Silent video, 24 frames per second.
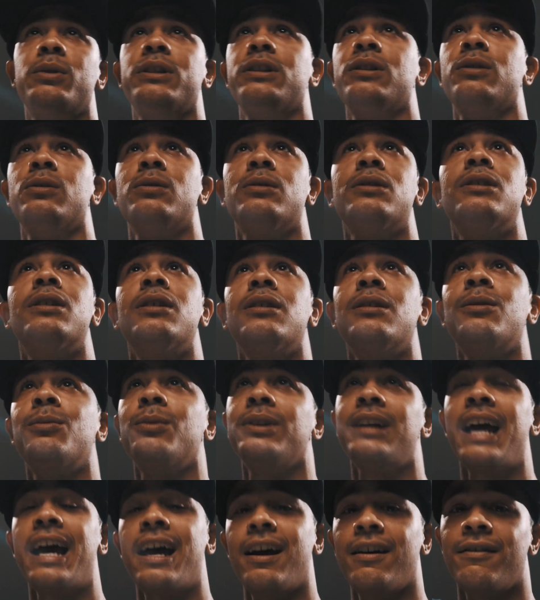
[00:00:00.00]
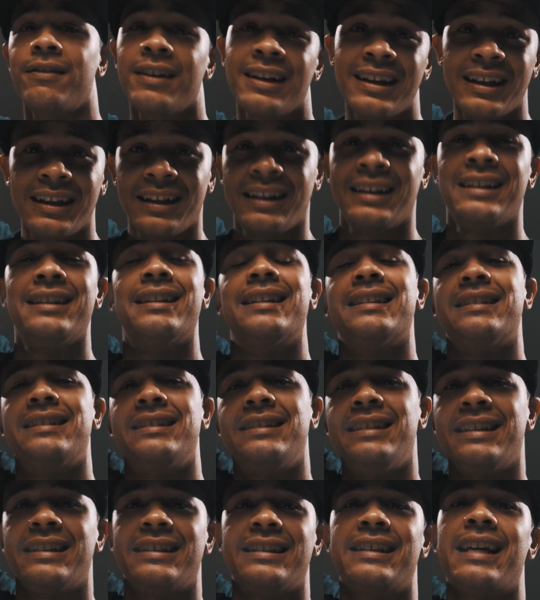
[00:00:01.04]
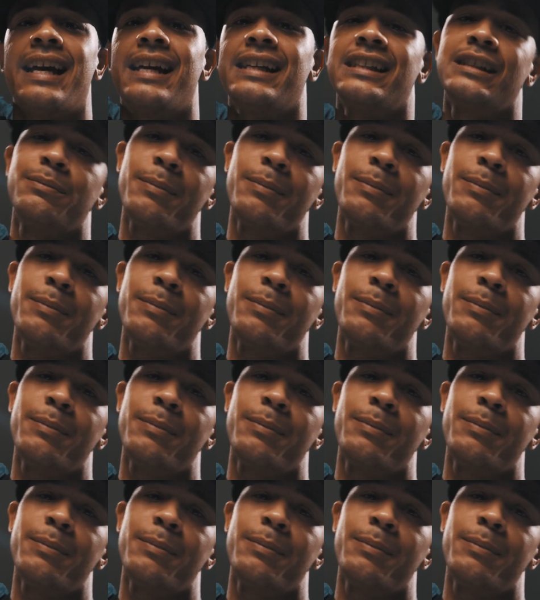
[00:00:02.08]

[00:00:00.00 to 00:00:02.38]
we use. We have the 6K